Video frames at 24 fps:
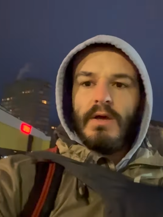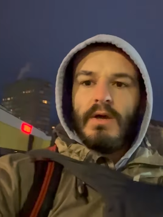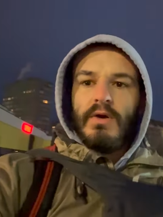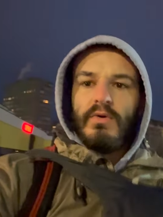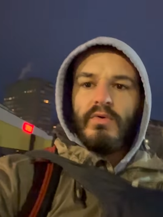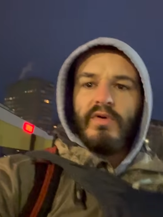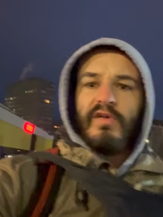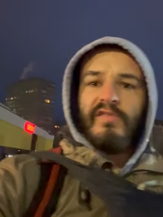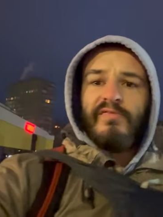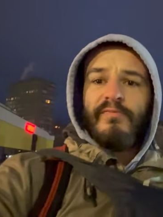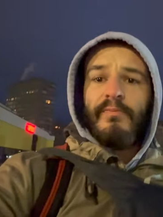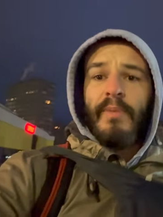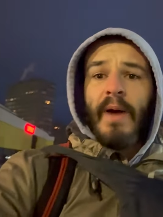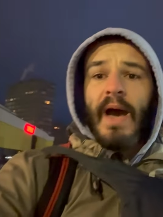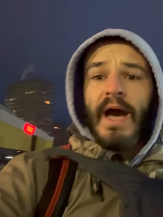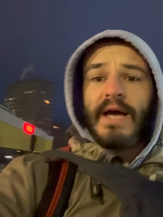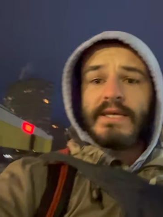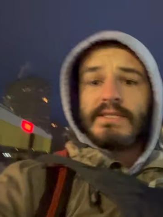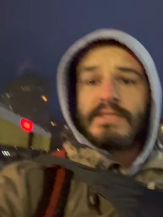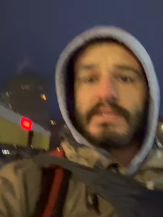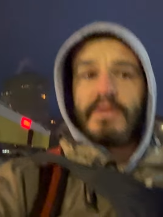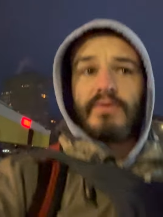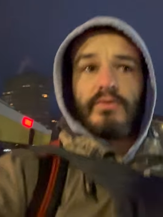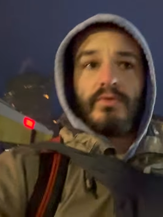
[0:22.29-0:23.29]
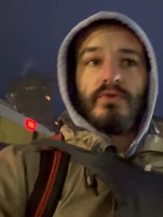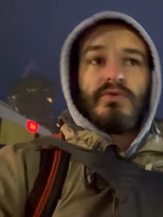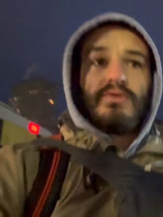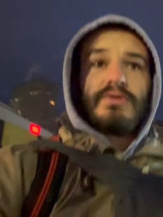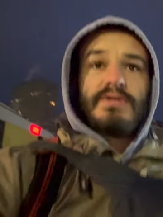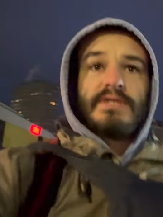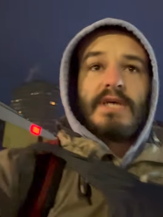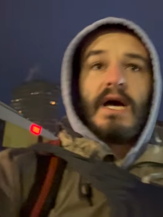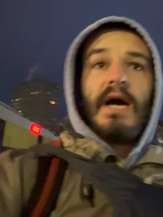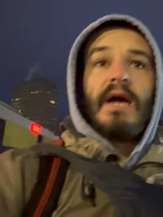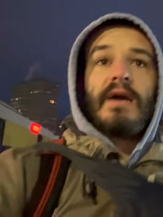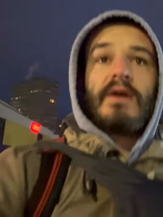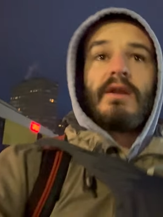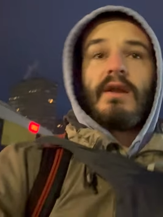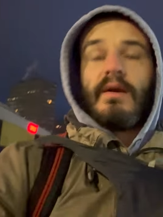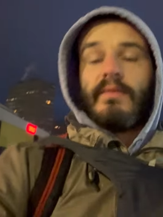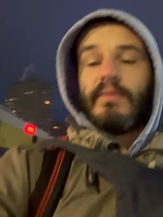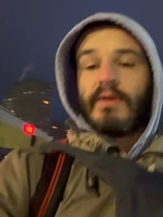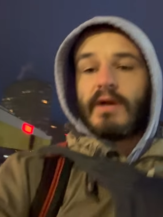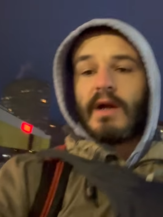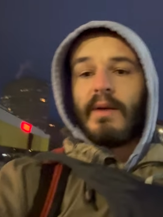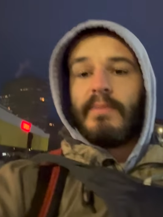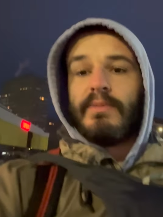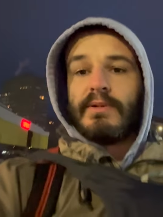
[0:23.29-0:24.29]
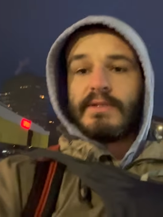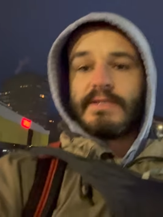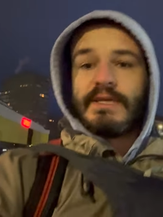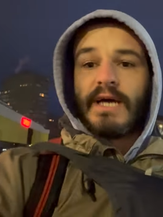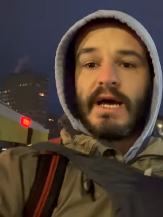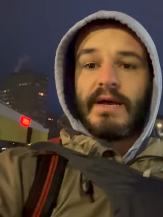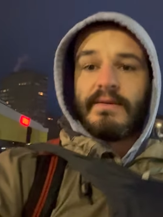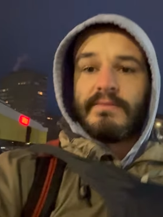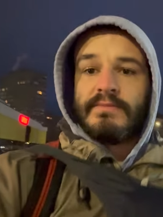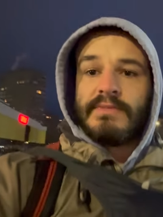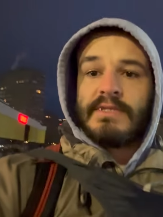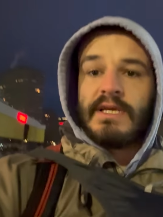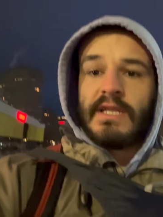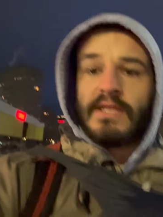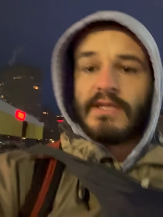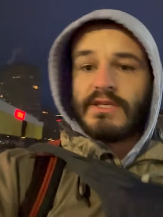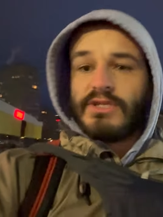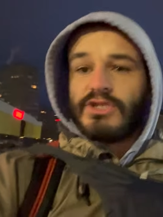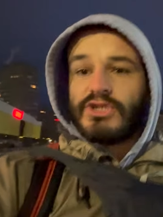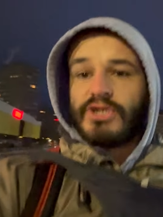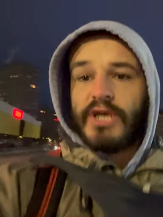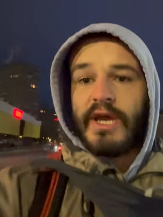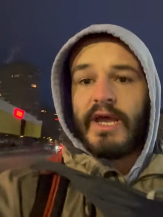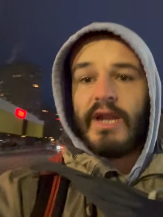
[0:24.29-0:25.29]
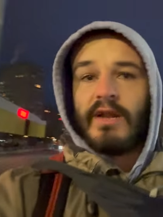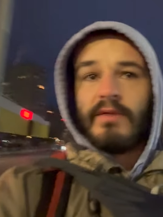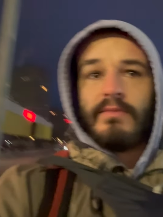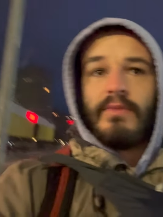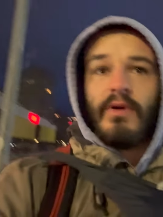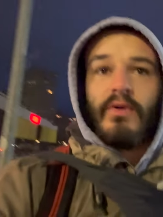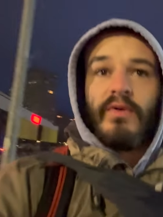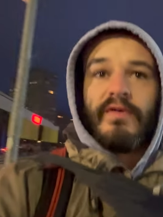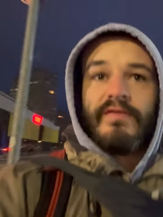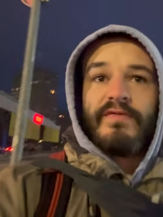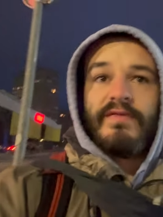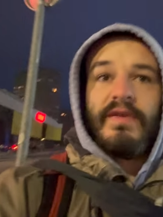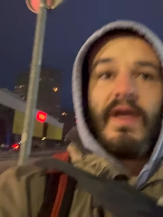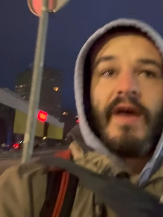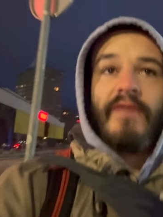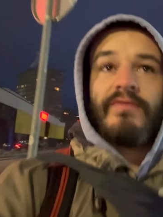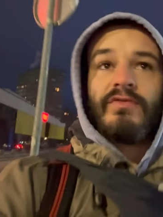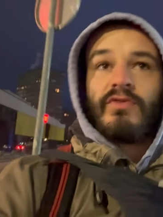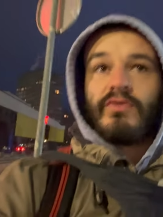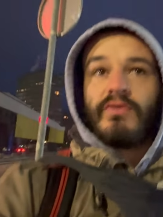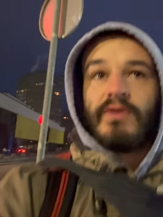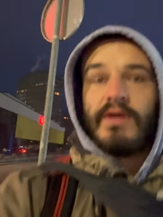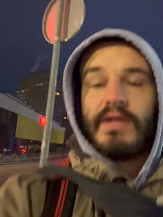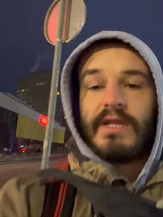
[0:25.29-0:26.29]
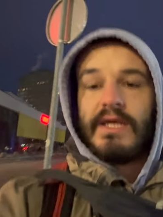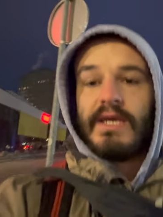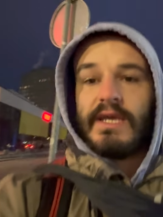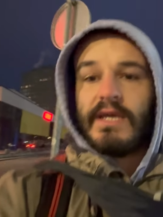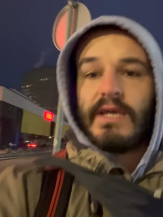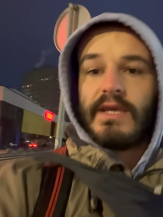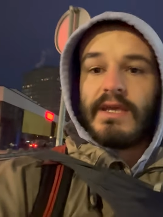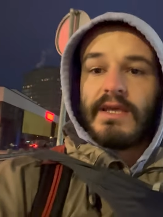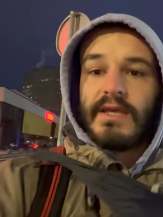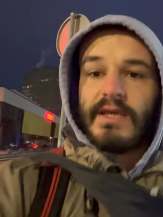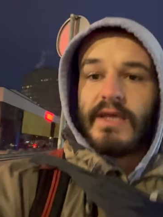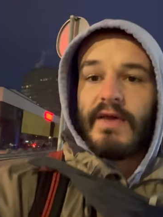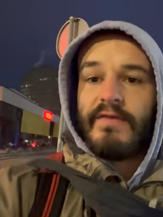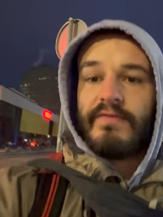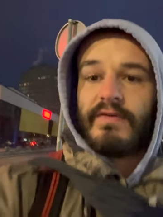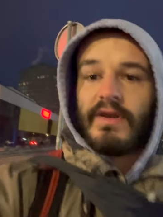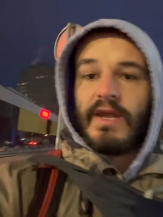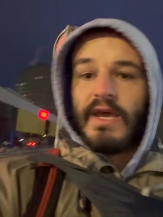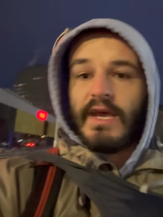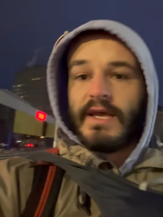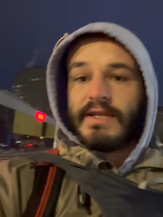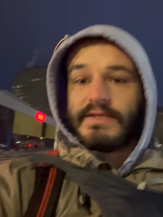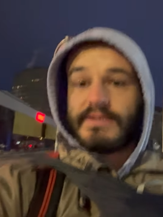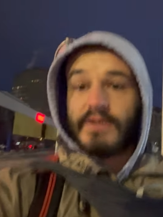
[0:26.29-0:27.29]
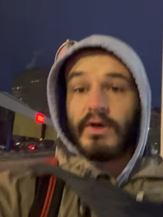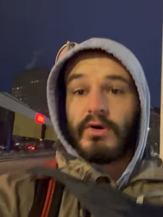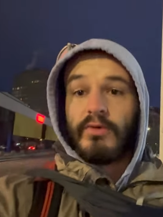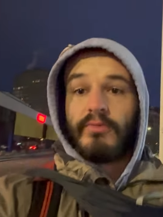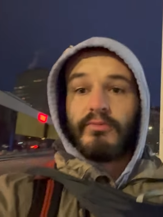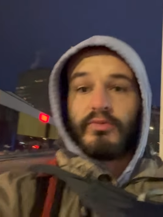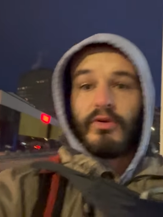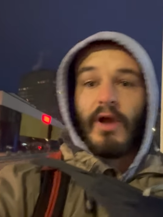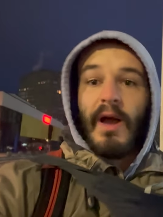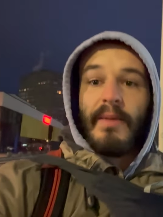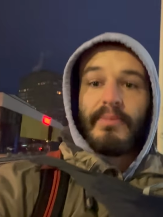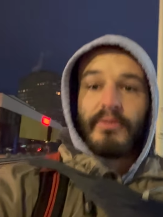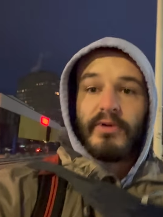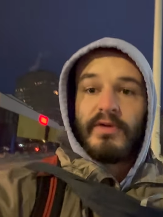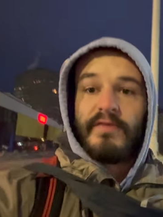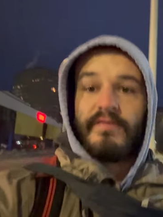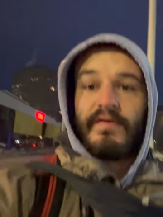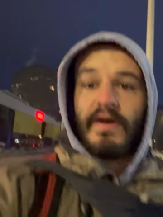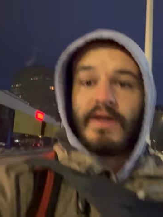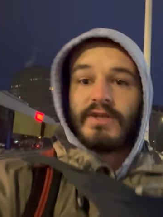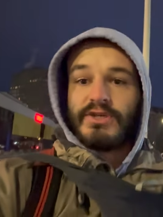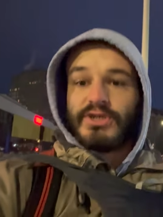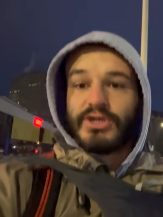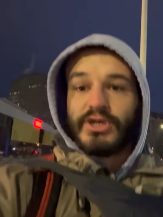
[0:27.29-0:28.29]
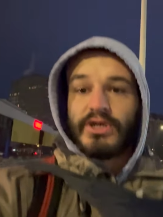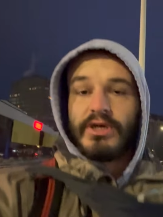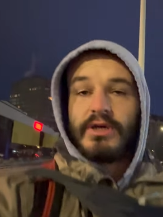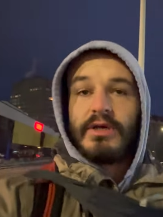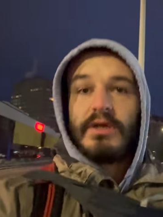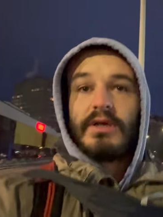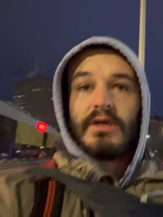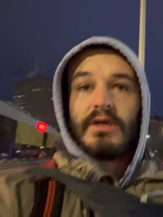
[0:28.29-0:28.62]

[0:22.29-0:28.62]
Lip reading: We've passed through Zagreb a couple times on this channel, but we've never really given it its own proper adventure.